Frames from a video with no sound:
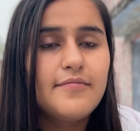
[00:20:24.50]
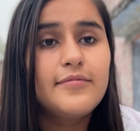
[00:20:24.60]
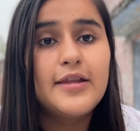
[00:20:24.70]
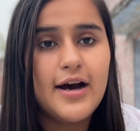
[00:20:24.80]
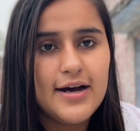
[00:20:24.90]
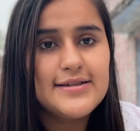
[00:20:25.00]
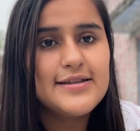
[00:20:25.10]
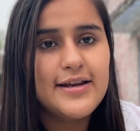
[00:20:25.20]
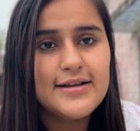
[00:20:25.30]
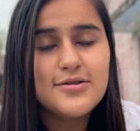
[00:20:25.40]
The
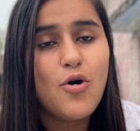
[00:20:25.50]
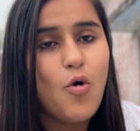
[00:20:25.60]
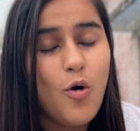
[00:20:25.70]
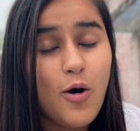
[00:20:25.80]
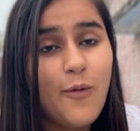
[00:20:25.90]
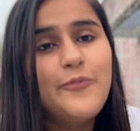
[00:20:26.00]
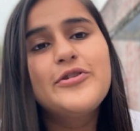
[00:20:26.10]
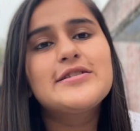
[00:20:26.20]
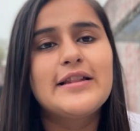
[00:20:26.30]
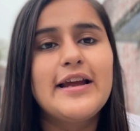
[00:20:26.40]
answer is
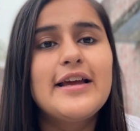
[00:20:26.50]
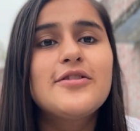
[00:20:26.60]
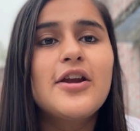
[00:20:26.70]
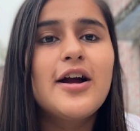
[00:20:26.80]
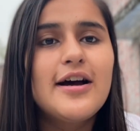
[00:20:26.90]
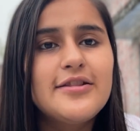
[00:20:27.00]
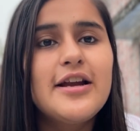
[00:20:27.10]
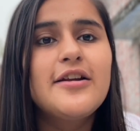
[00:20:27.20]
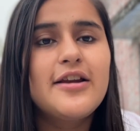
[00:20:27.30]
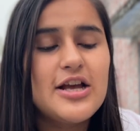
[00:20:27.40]
obviously Indira Gandhi
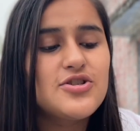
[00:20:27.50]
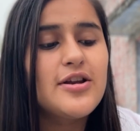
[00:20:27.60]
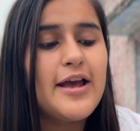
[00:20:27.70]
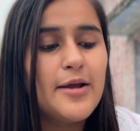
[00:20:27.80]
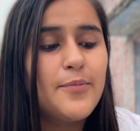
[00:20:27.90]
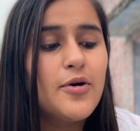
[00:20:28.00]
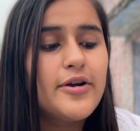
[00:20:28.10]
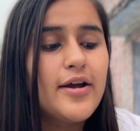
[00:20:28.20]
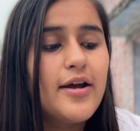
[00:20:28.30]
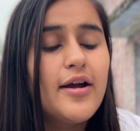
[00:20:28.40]
International Airport,
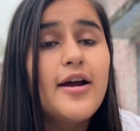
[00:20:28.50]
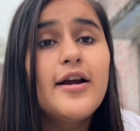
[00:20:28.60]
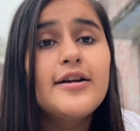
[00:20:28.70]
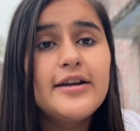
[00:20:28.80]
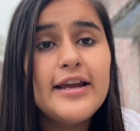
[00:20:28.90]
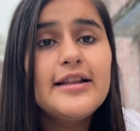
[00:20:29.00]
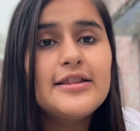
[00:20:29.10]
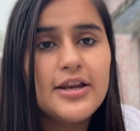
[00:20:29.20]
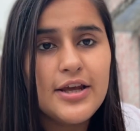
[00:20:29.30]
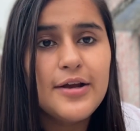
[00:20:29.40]

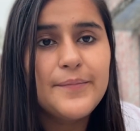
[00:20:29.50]
T3,